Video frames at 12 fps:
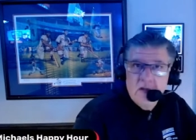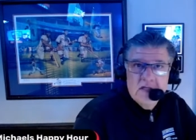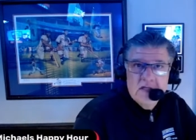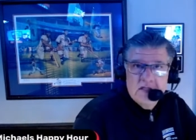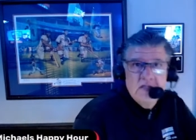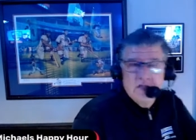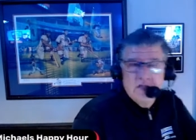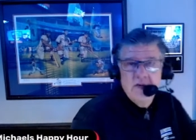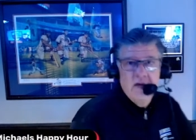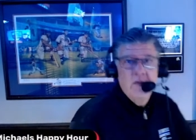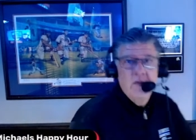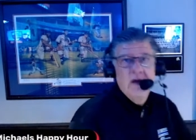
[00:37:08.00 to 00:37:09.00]
to see
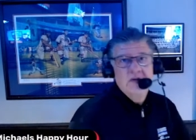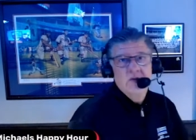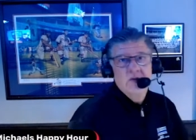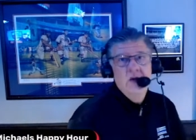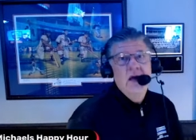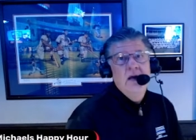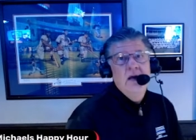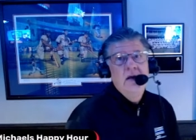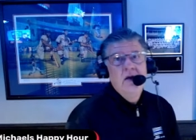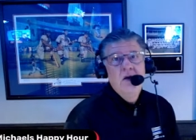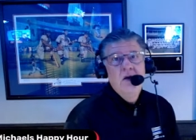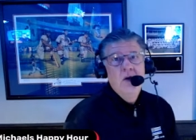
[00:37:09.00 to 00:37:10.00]
somebody pass away,
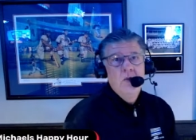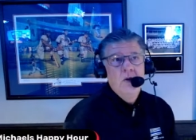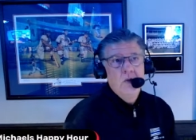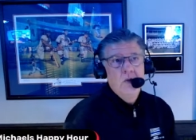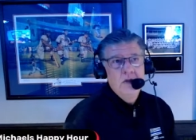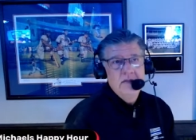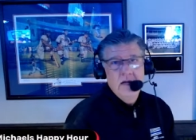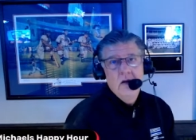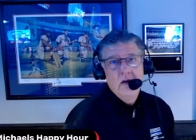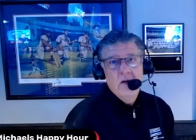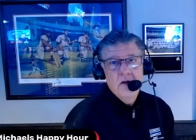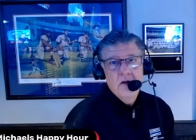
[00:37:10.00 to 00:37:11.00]
but what Dale
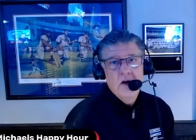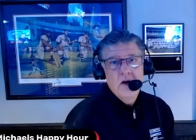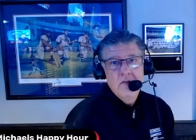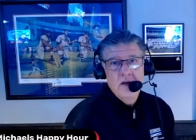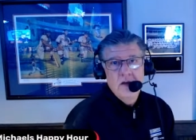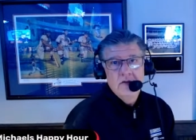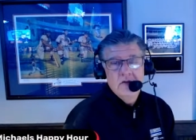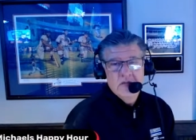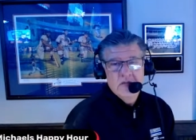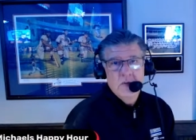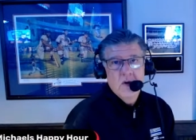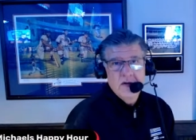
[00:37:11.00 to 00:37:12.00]
Earnhardt meant to the
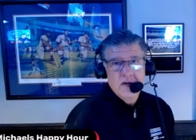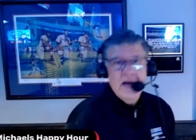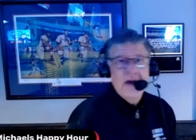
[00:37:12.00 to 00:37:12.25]
sport, not